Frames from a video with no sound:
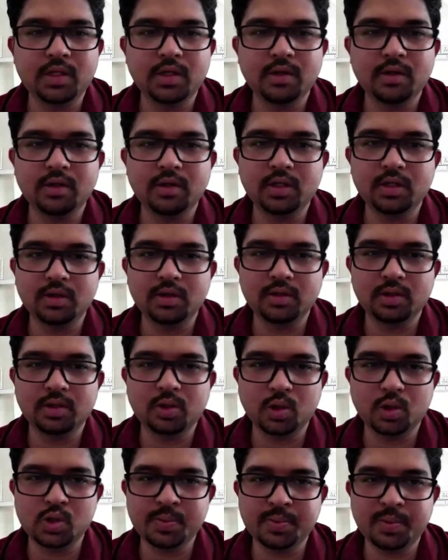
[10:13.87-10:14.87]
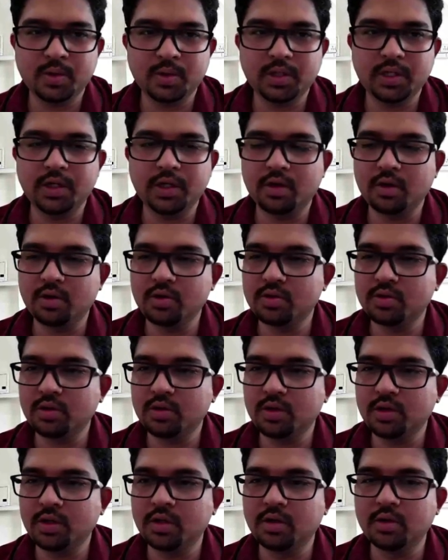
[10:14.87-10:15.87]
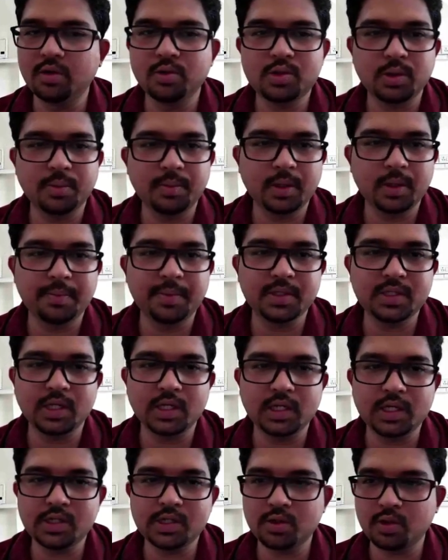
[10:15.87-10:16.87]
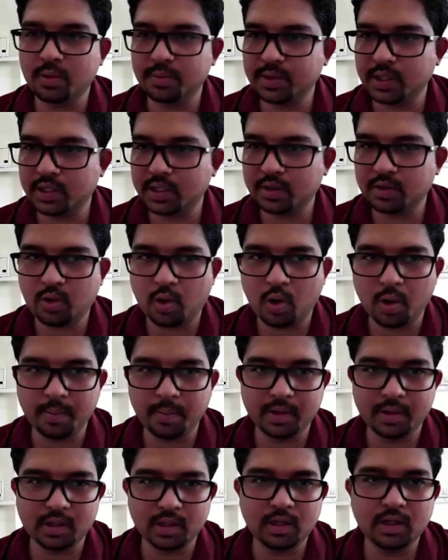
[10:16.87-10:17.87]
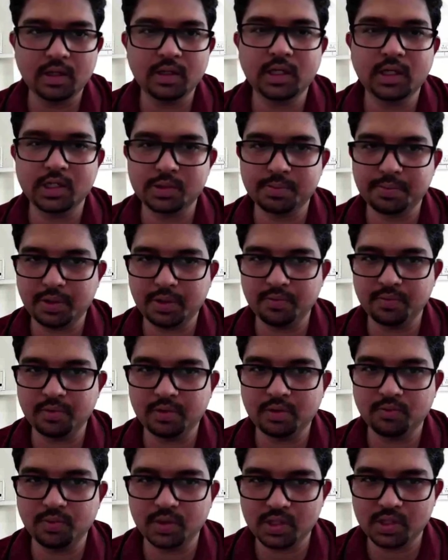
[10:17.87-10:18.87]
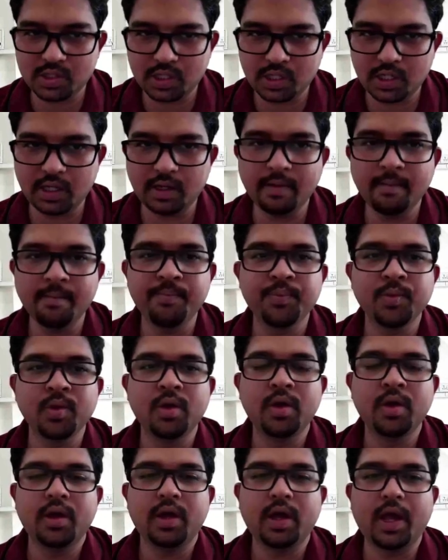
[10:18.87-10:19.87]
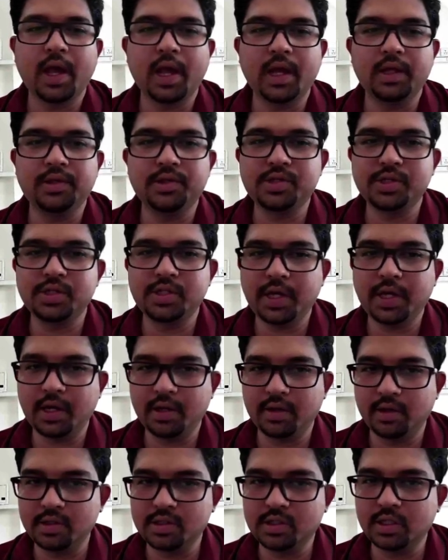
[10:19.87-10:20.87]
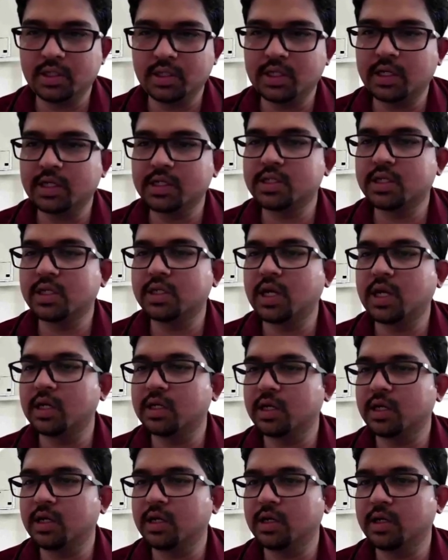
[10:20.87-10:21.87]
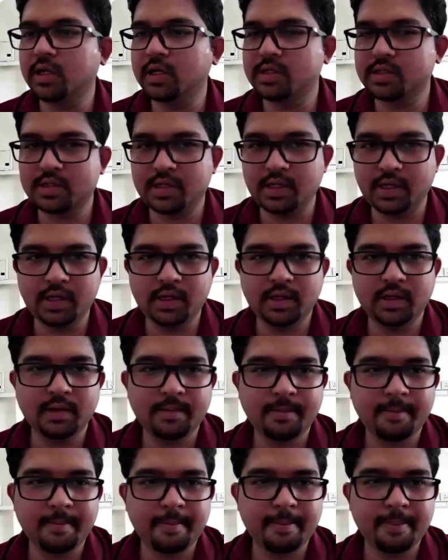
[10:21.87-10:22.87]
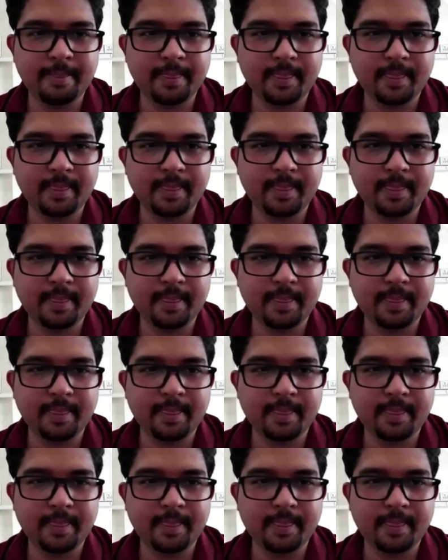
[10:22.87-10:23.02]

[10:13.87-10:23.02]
with corresponding error irreducible representation of that orbital, that is B1g, and this is the energy, that is the delta st,